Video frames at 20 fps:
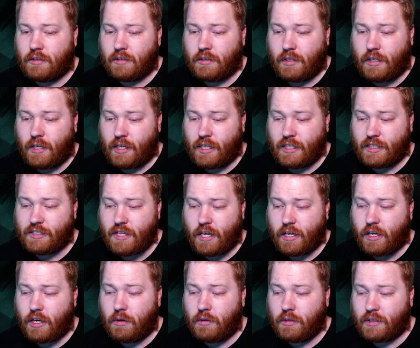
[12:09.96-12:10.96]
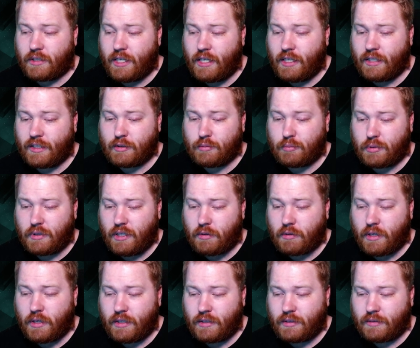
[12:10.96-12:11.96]
Unless they go on a killing spree,
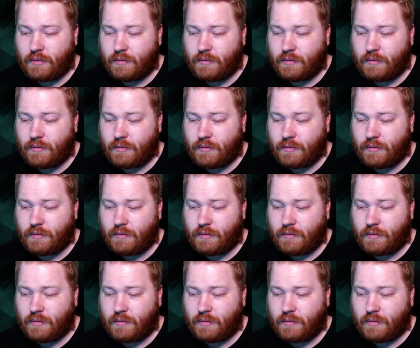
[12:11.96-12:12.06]
right?